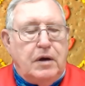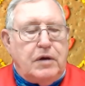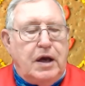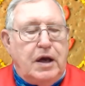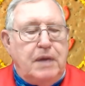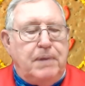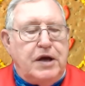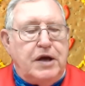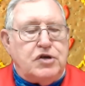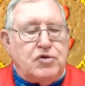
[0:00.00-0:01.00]
Okay,
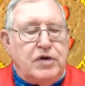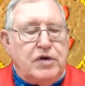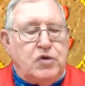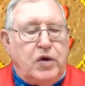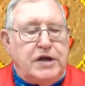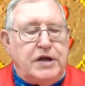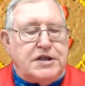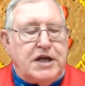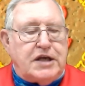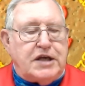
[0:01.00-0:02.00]
page
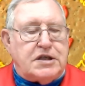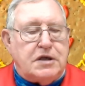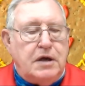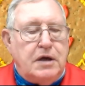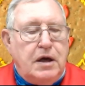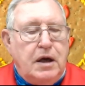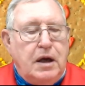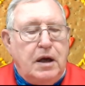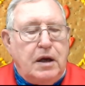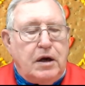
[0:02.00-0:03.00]
326,
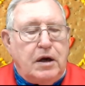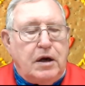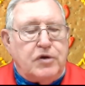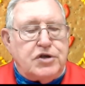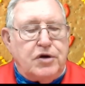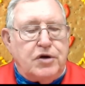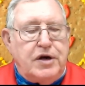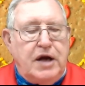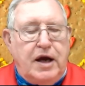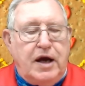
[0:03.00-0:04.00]
numbers
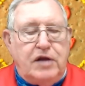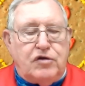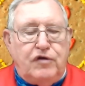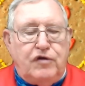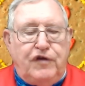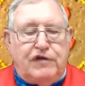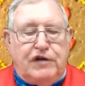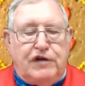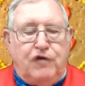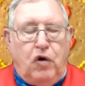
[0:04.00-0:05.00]
39 through
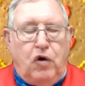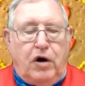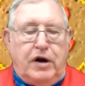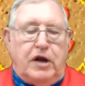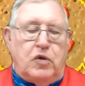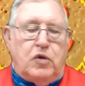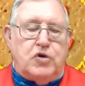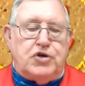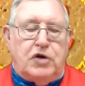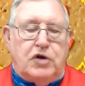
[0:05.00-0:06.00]
54. In other
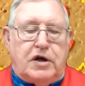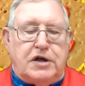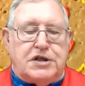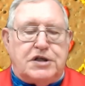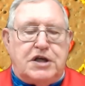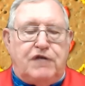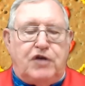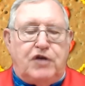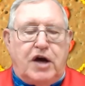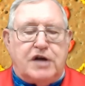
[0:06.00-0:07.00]
words, you're looking to see if
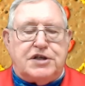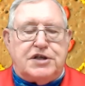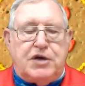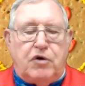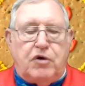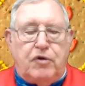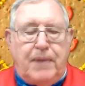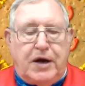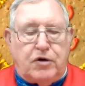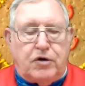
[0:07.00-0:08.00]
you got a 0
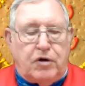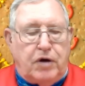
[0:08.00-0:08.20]
remainder or not.